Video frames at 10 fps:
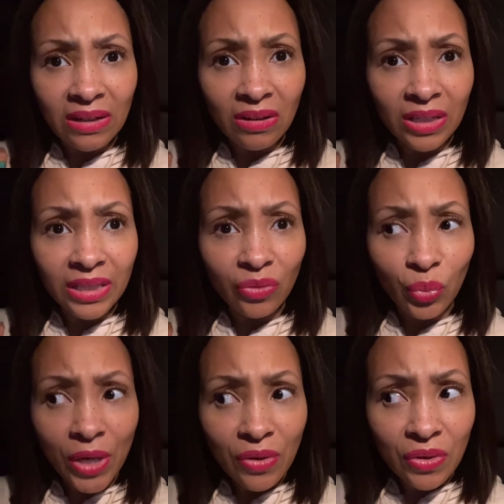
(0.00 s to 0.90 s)
on
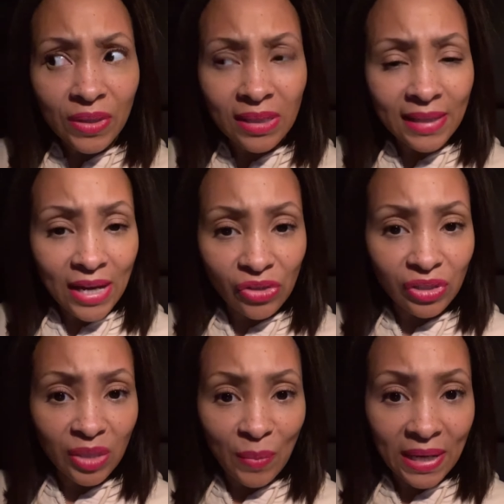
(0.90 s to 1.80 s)
whether this
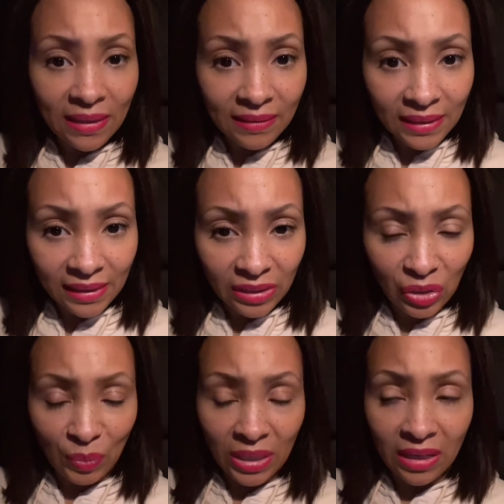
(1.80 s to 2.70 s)
actually makes sense
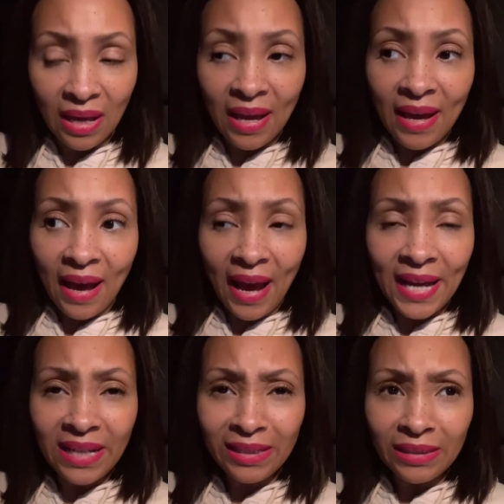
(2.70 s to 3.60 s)
to me. I
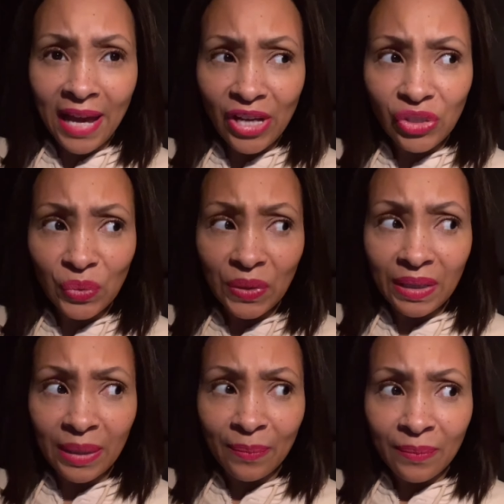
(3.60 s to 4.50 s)
can
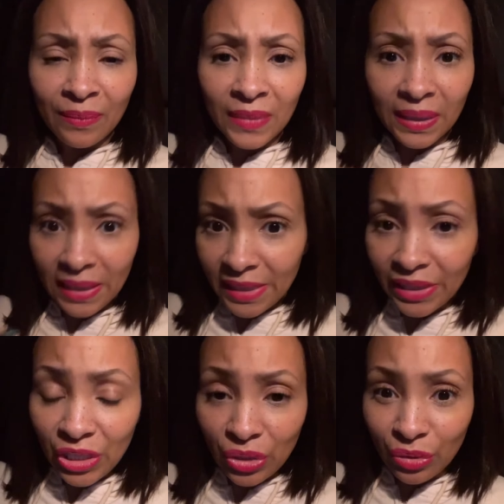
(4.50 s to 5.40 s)
actually
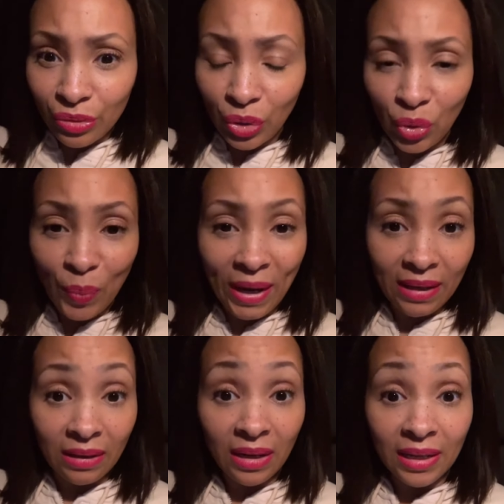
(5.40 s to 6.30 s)
listen to my
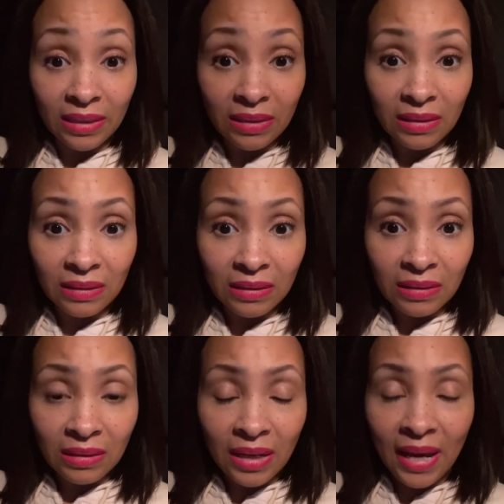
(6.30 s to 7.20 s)
gut.
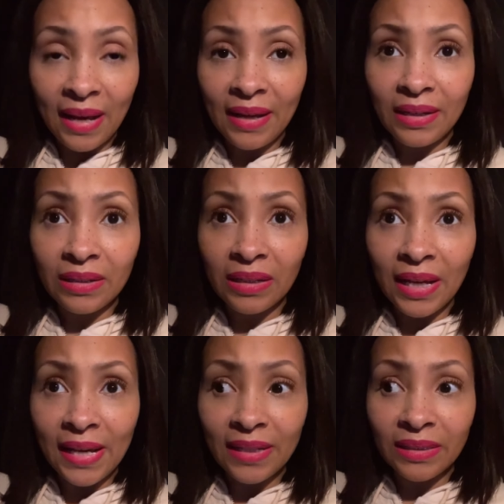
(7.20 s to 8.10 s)
And
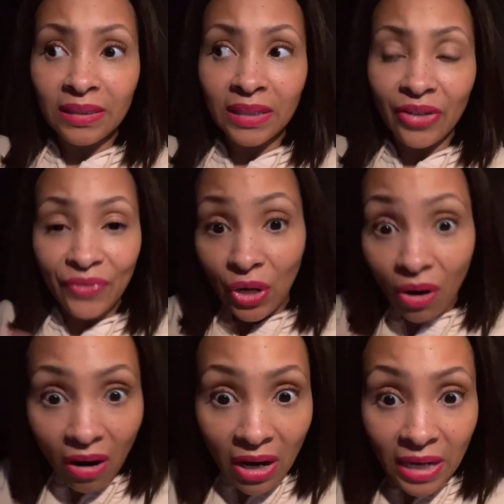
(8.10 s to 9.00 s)
and if there
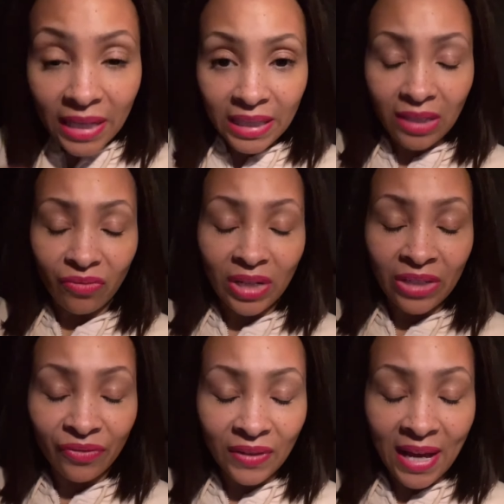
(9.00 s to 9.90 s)
are any
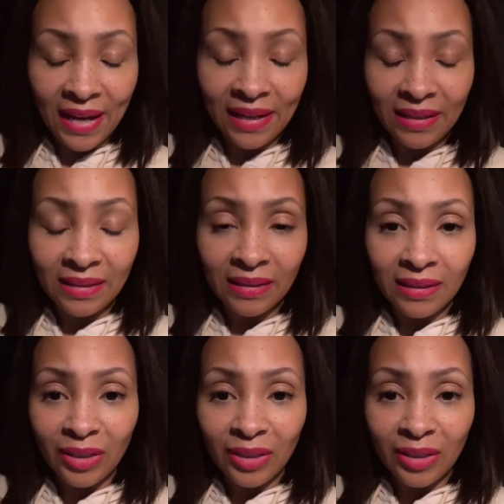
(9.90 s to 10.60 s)
red flags,